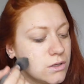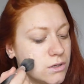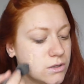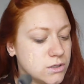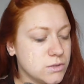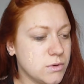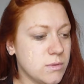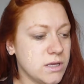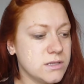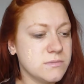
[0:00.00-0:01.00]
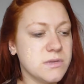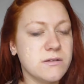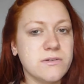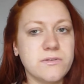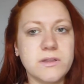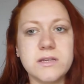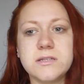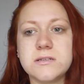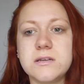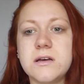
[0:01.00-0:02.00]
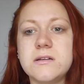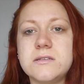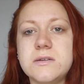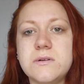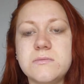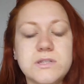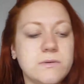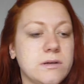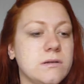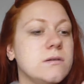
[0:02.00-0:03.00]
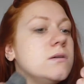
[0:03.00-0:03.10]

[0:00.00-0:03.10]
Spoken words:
I should probably use a mirror for this because I can't see what I'm doing.